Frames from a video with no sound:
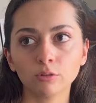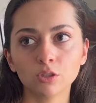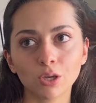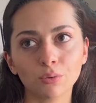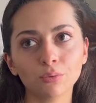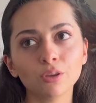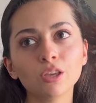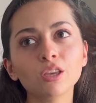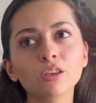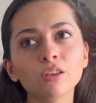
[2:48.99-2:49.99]
So
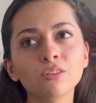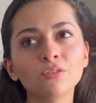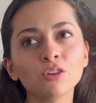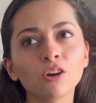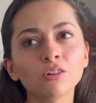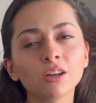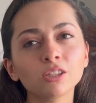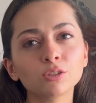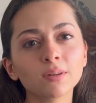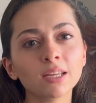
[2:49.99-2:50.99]
if you are
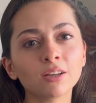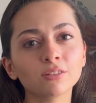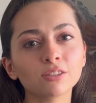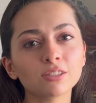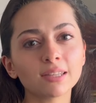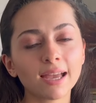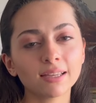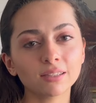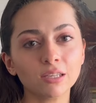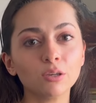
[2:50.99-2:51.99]
not really
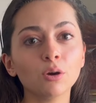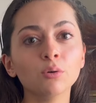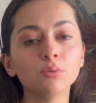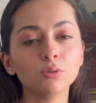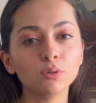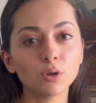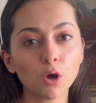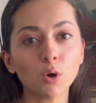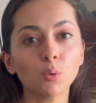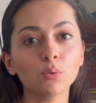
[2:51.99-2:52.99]
understanding or
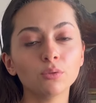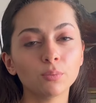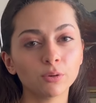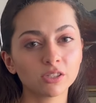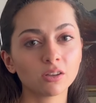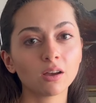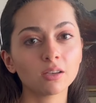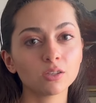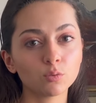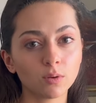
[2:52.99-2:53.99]
know the
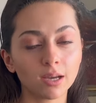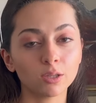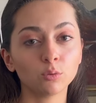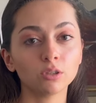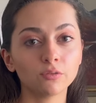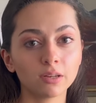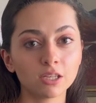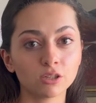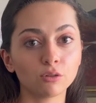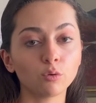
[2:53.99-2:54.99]
precise word or
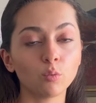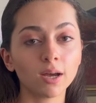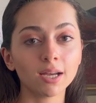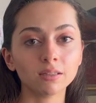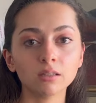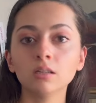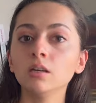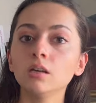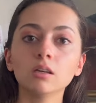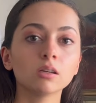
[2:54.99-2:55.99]
definition of a word,
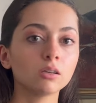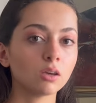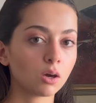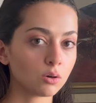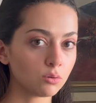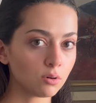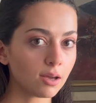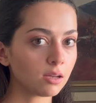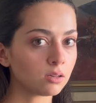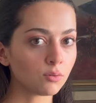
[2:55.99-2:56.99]
go
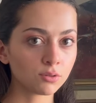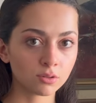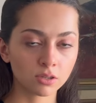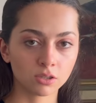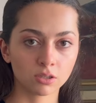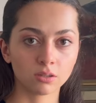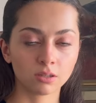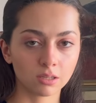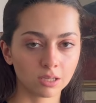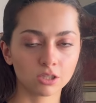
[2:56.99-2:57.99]
and use the
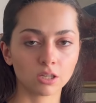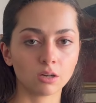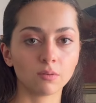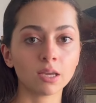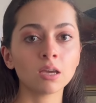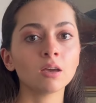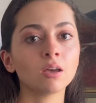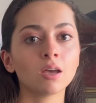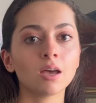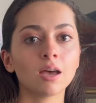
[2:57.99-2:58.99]
dictionary
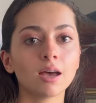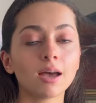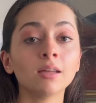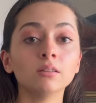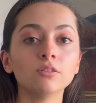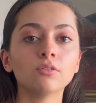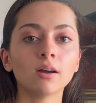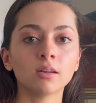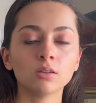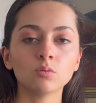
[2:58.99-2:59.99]
and define it.